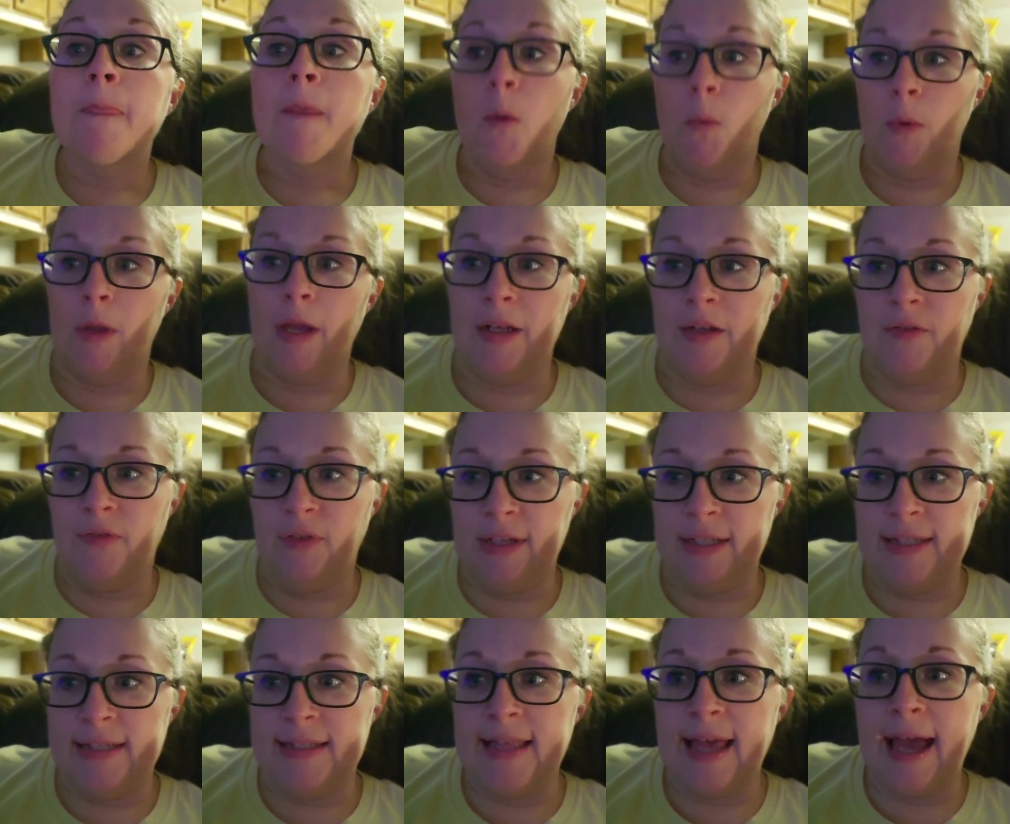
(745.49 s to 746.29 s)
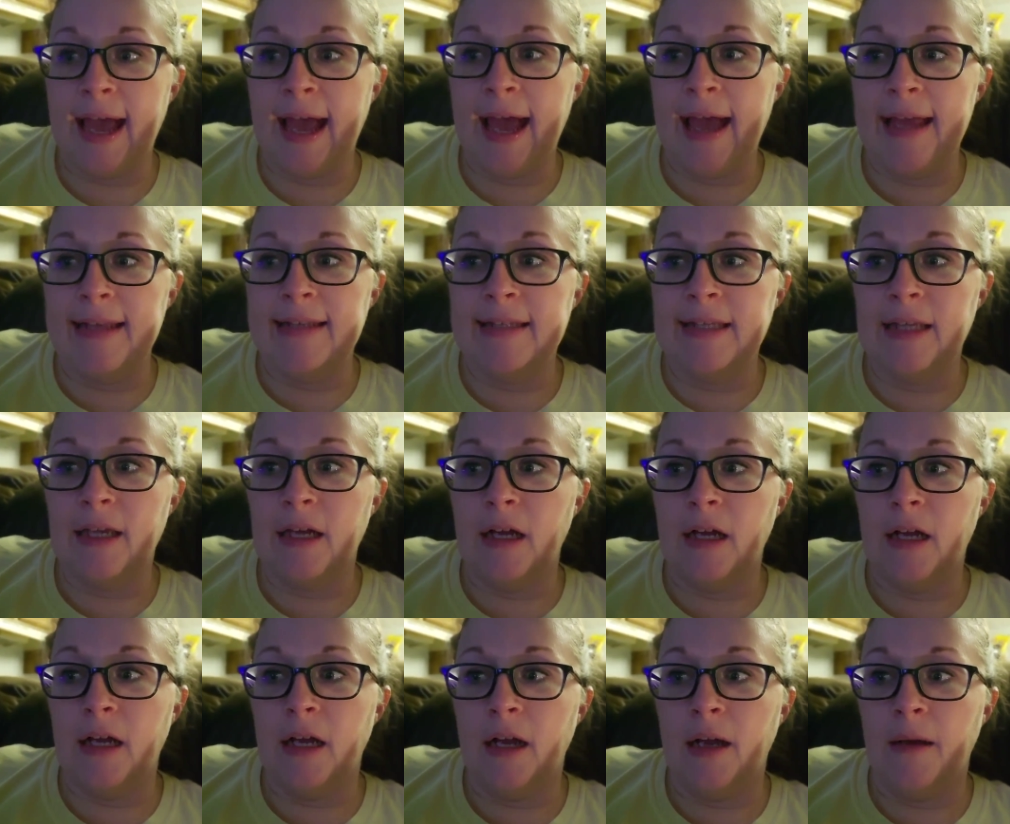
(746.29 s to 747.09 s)
We had to fix that.
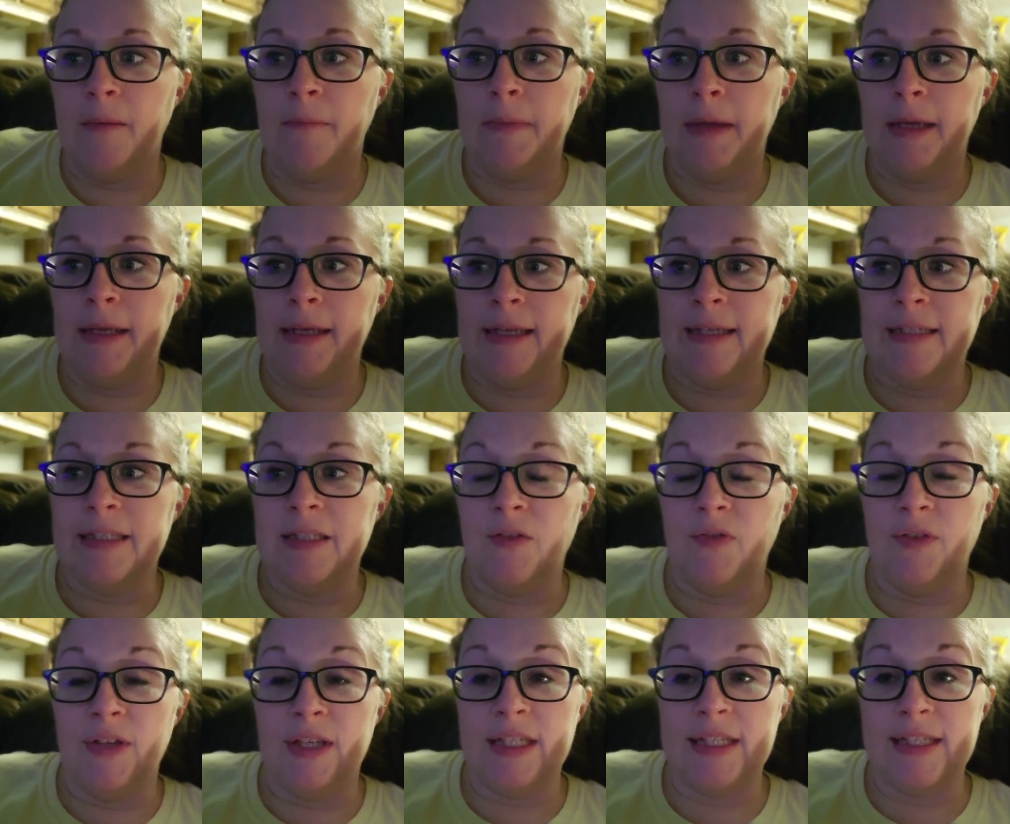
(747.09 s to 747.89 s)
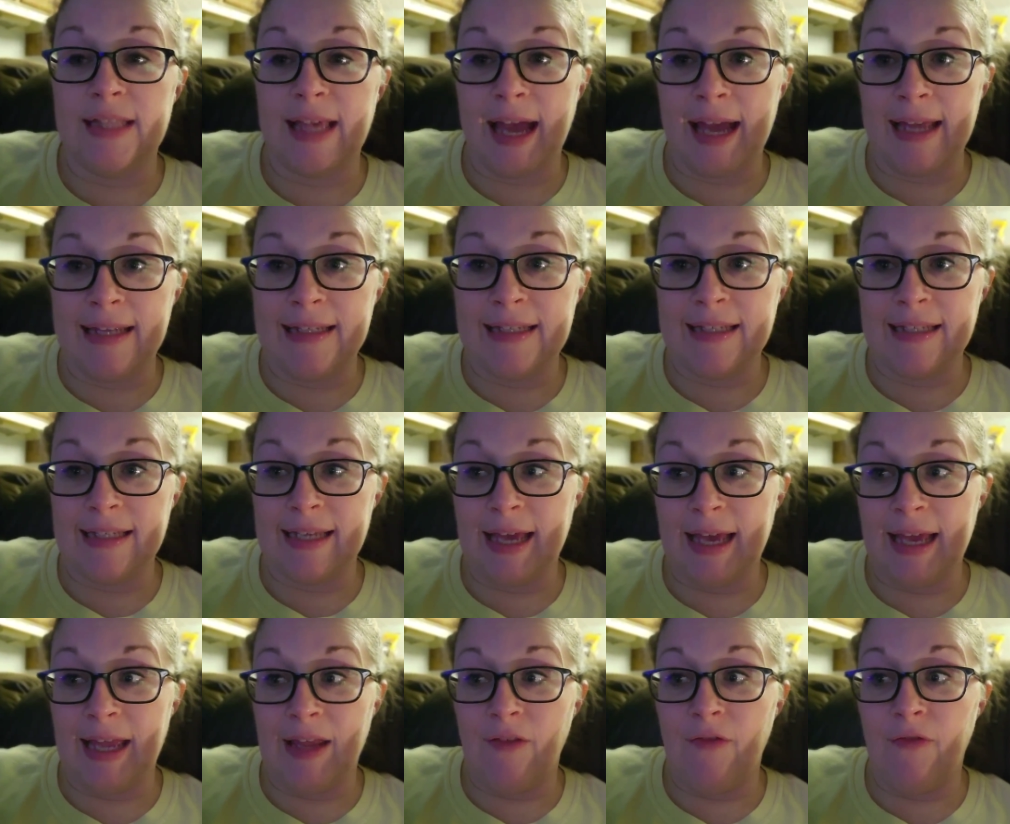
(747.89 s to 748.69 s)
He needs to fix that
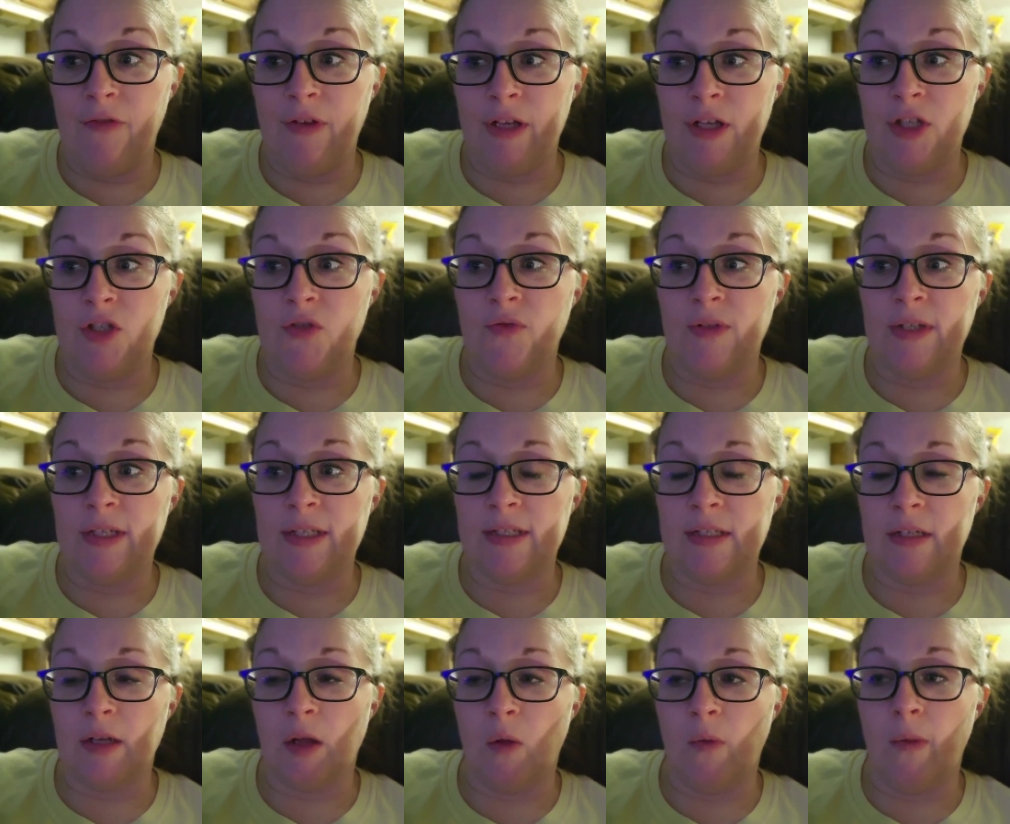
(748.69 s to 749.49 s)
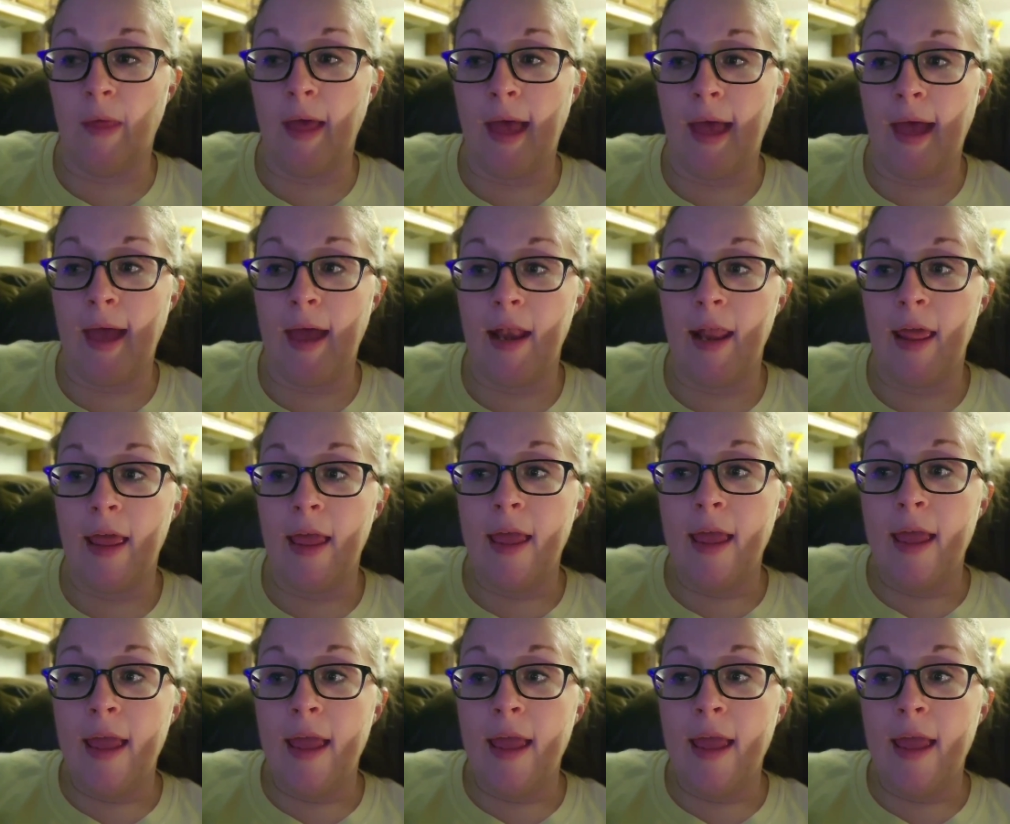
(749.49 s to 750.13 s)
today, finish fixing all that.